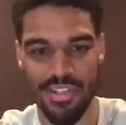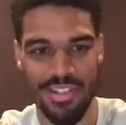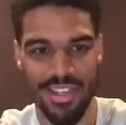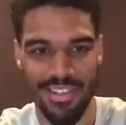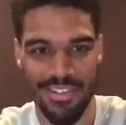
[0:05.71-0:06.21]

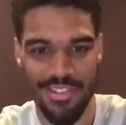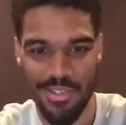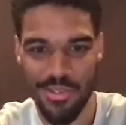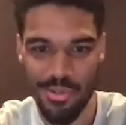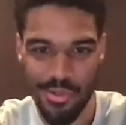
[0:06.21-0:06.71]
like there's
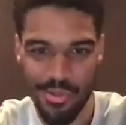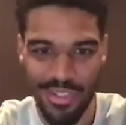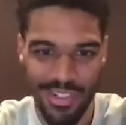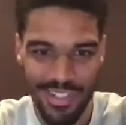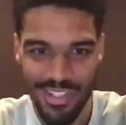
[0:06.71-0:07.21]
two
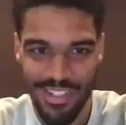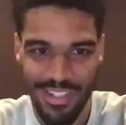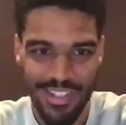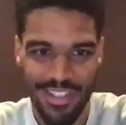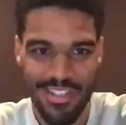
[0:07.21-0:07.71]

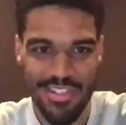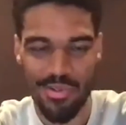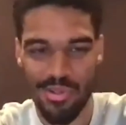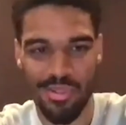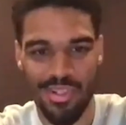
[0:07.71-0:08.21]
historical